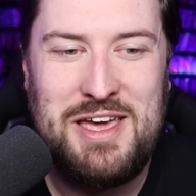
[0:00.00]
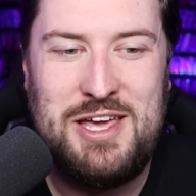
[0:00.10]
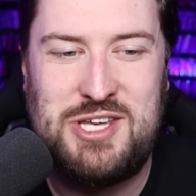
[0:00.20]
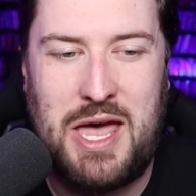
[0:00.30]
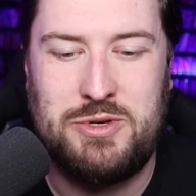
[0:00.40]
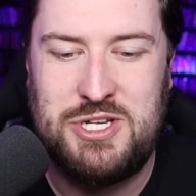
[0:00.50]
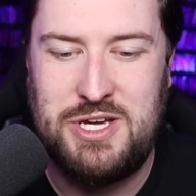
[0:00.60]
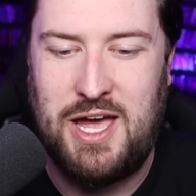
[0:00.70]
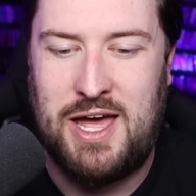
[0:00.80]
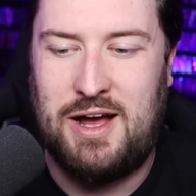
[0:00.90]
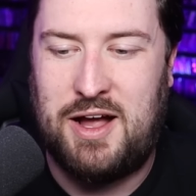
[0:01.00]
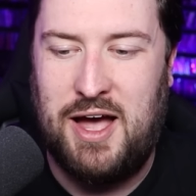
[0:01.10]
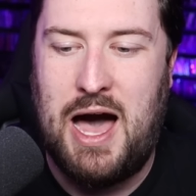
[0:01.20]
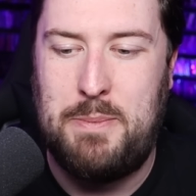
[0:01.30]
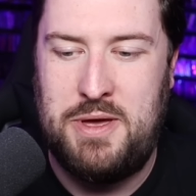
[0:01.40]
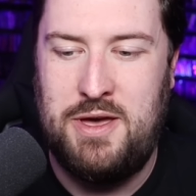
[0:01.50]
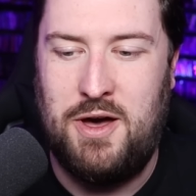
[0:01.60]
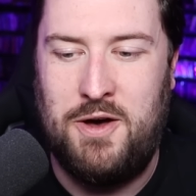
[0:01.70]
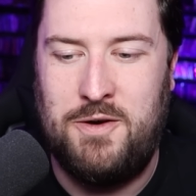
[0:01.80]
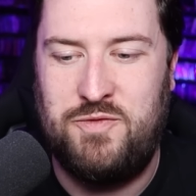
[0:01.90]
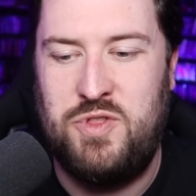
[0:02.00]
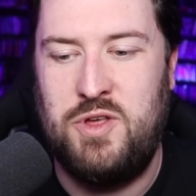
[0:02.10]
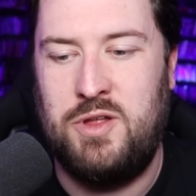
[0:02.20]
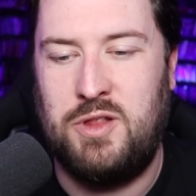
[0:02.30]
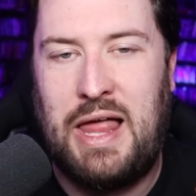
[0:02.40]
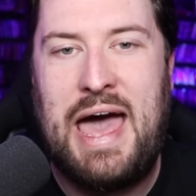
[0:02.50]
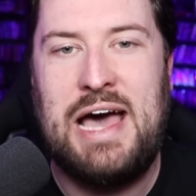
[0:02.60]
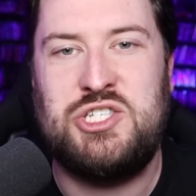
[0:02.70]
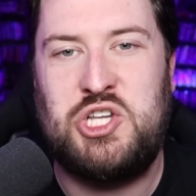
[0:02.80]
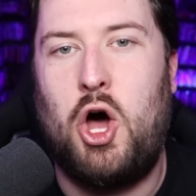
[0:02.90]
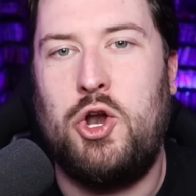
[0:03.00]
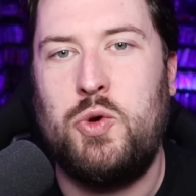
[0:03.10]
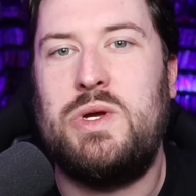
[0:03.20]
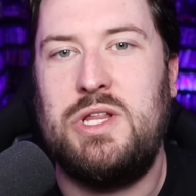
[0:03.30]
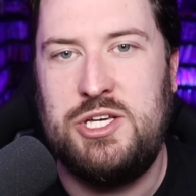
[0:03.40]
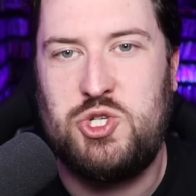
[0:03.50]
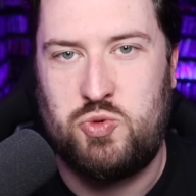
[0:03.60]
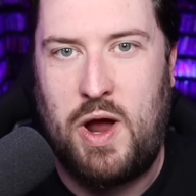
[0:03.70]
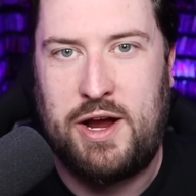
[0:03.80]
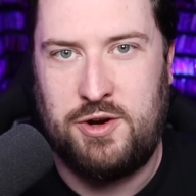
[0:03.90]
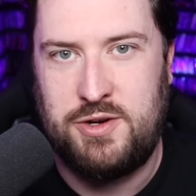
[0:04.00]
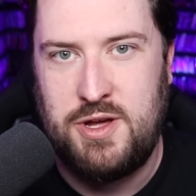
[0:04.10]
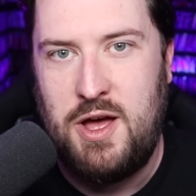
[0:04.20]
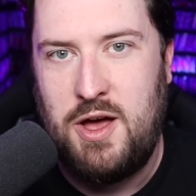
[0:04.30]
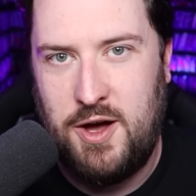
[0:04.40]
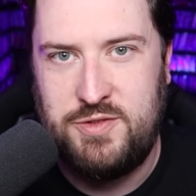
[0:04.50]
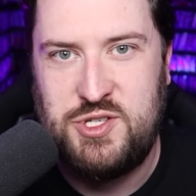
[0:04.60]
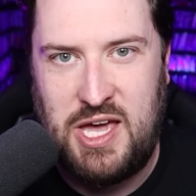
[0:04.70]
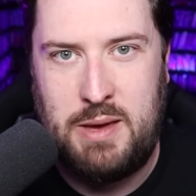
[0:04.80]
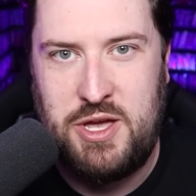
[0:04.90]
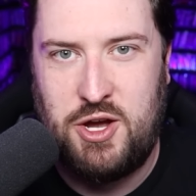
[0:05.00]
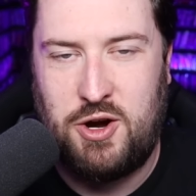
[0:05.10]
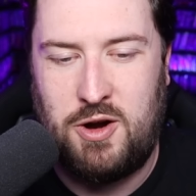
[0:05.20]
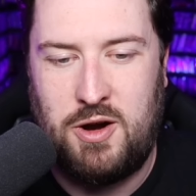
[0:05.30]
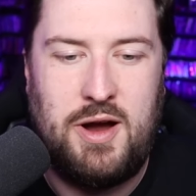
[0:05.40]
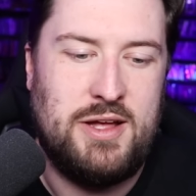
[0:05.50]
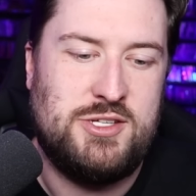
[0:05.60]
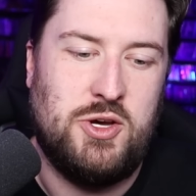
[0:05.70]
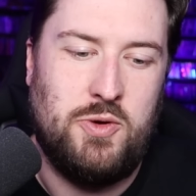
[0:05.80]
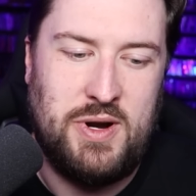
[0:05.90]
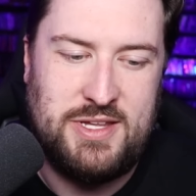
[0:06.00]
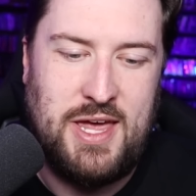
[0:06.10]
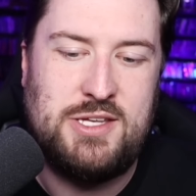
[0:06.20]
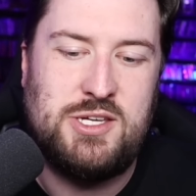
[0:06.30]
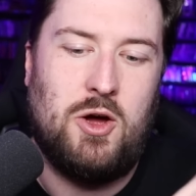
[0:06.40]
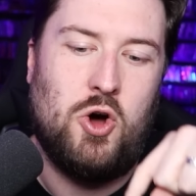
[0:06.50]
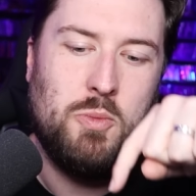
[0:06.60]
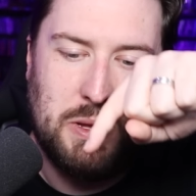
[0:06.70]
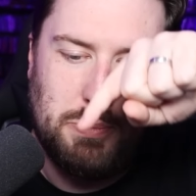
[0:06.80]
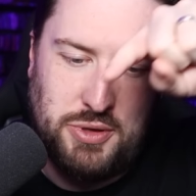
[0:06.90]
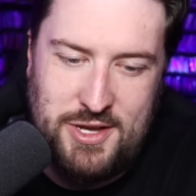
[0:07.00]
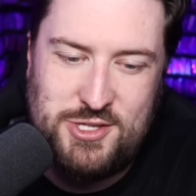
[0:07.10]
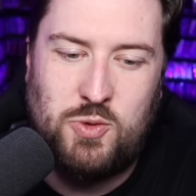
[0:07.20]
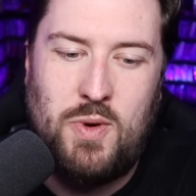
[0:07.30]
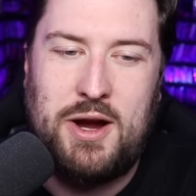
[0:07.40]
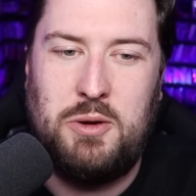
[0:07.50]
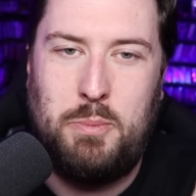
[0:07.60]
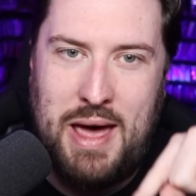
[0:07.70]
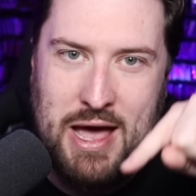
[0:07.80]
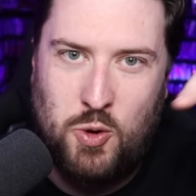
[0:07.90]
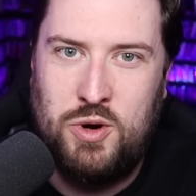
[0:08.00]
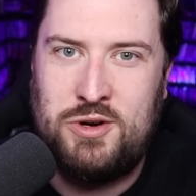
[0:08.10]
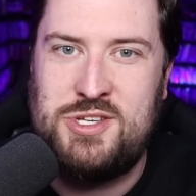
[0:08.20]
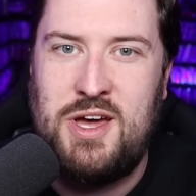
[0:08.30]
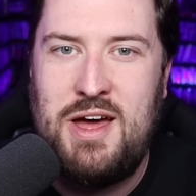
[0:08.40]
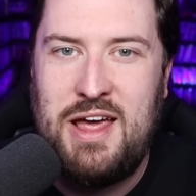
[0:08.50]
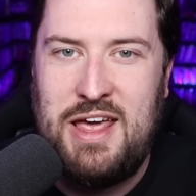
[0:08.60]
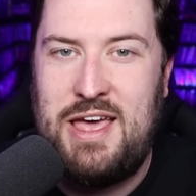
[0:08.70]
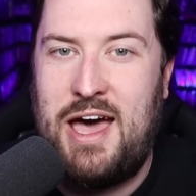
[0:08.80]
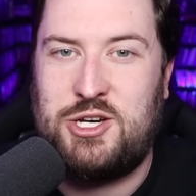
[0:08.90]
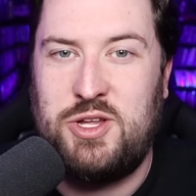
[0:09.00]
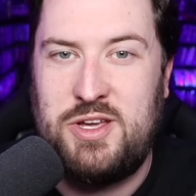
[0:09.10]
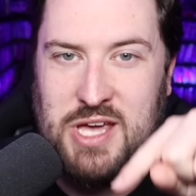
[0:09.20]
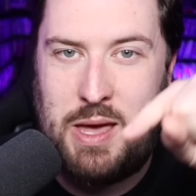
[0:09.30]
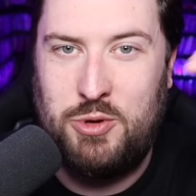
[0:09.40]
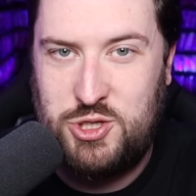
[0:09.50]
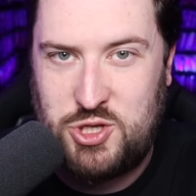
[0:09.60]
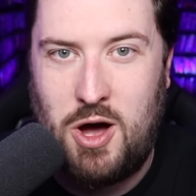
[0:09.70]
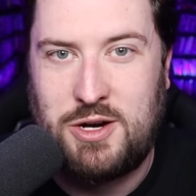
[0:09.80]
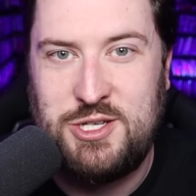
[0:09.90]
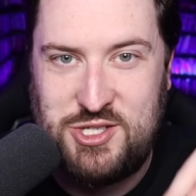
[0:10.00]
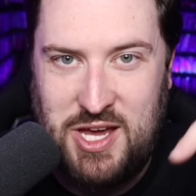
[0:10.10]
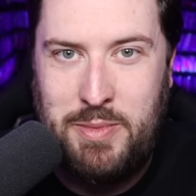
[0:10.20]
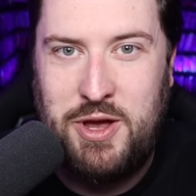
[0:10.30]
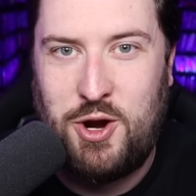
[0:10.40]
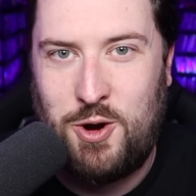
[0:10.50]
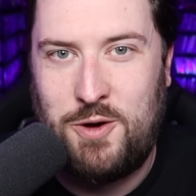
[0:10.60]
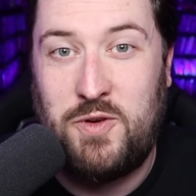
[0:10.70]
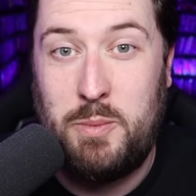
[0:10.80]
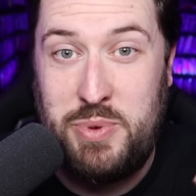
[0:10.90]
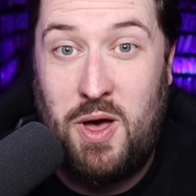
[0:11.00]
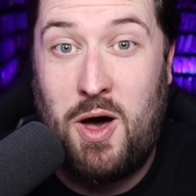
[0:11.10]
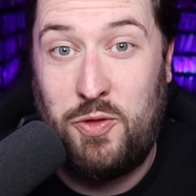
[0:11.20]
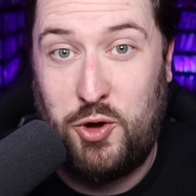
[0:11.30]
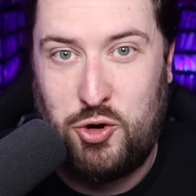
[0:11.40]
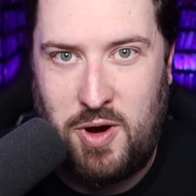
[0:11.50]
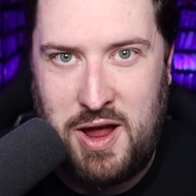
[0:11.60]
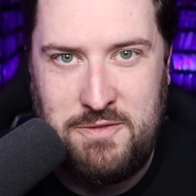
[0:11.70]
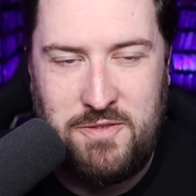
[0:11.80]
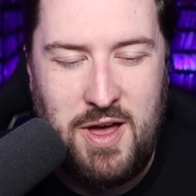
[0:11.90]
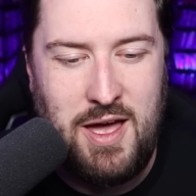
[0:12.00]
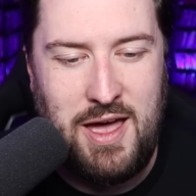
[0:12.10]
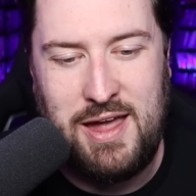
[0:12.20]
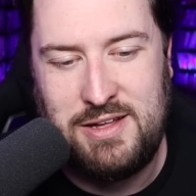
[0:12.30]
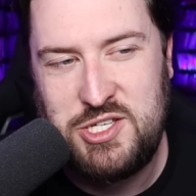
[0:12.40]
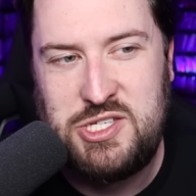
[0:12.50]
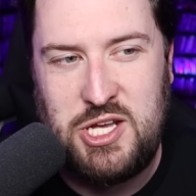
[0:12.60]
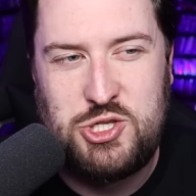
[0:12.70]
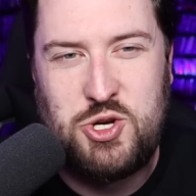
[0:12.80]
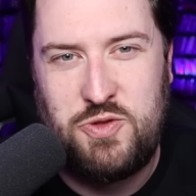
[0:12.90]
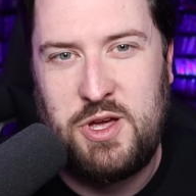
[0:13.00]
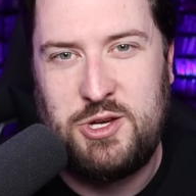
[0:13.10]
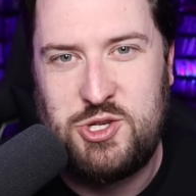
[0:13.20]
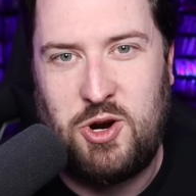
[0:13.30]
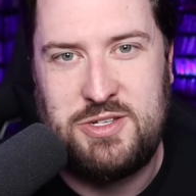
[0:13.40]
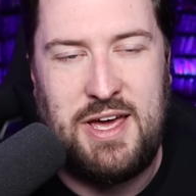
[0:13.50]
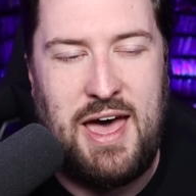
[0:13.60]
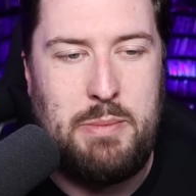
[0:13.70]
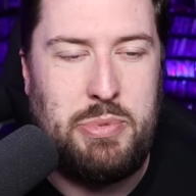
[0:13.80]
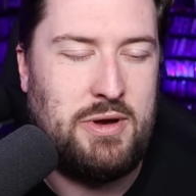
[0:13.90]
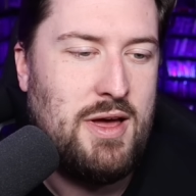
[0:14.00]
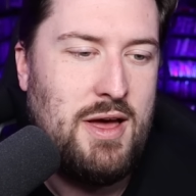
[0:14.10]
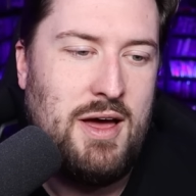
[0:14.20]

he's able to get a copy of the last unreleased record of Sammi Curr. And so when he takes it home and he plays the record backwards, he actually is able to talk to Sammi Curr from beyond the grave. And sinister things start to happen.